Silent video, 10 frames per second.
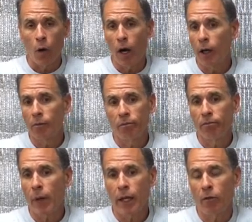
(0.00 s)

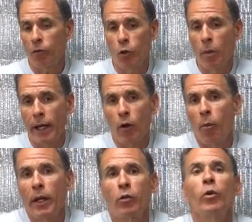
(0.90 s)
And you might
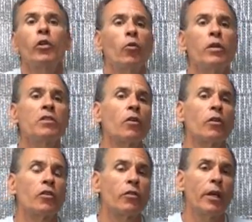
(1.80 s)
know by doing your
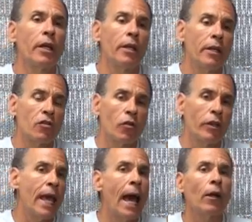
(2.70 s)
research in a
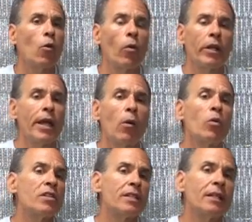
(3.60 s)
certain category that
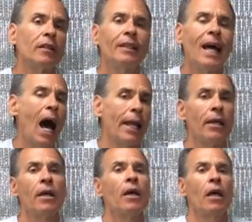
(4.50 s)
we're still
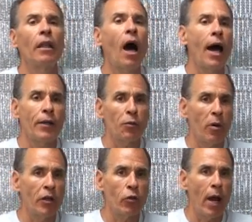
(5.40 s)
not the highest
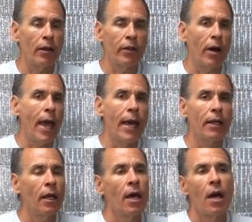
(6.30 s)
pressure out there.
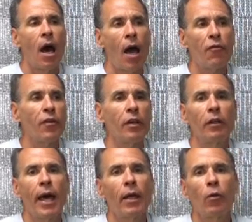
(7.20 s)
And I
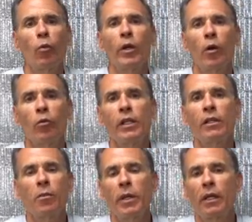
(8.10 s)
feel that we don't need
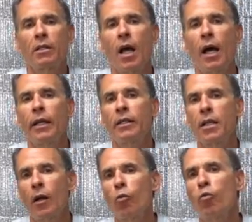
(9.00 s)
to be. It's not
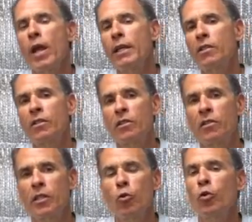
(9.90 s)
a race to
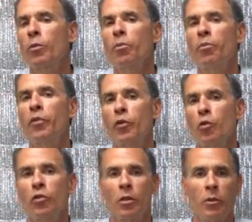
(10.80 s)
see who can
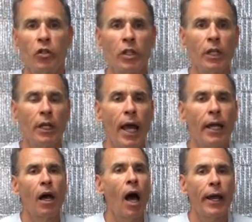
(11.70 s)
produce the machine
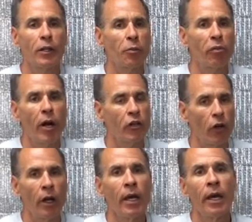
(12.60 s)
the highest pressure.
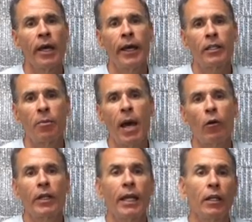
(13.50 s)
It's
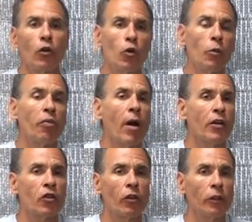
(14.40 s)
about getting good
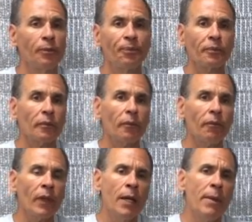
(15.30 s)
pressure
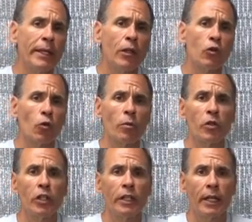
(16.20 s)
and making sure the
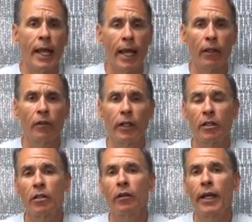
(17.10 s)
machine can handle it and
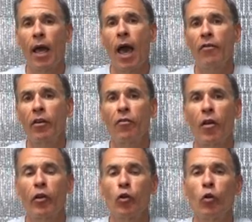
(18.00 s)
still having a
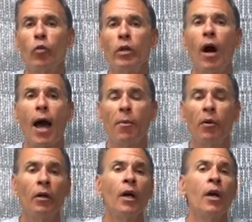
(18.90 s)
very good,
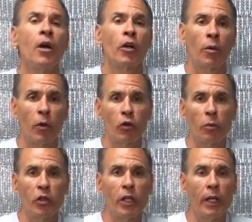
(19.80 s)
reliable commercial
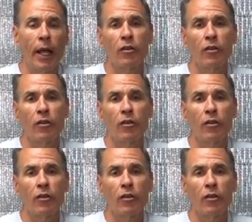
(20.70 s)
machine.